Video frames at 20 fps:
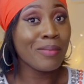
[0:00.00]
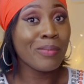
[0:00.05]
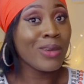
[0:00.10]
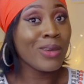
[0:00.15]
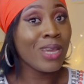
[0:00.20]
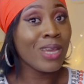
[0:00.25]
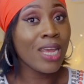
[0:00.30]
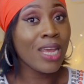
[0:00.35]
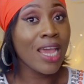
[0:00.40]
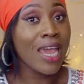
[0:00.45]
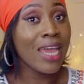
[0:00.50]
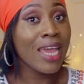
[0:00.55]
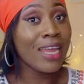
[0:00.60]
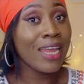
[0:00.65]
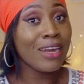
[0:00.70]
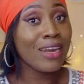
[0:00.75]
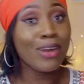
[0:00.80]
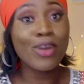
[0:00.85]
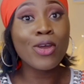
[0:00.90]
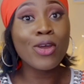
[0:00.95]
but I
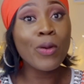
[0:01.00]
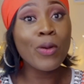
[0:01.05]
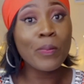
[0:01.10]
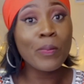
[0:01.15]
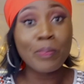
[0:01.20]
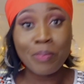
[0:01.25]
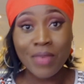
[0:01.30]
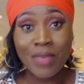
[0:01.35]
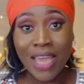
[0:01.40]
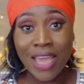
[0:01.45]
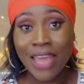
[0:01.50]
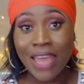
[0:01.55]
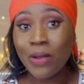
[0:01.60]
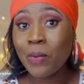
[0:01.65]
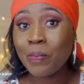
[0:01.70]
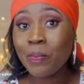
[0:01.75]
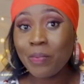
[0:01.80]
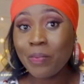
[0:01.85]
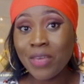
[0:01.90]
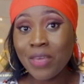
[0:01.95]

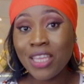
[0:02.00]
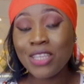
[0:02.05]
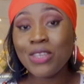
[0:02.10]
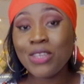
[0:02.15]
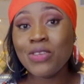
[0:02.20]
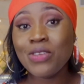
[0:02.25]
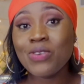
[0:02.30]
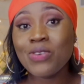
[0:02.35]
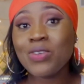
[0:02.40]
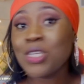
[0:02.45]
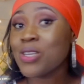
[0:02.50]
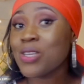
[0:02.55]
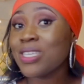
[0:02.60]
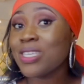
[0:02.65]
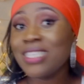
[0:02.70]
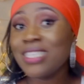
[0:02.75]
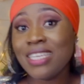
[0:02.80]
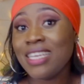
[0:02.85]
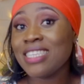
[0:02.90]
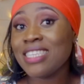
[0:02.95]
don't mean you
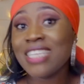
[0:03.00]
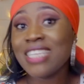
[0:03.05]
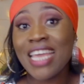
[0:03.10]
just eat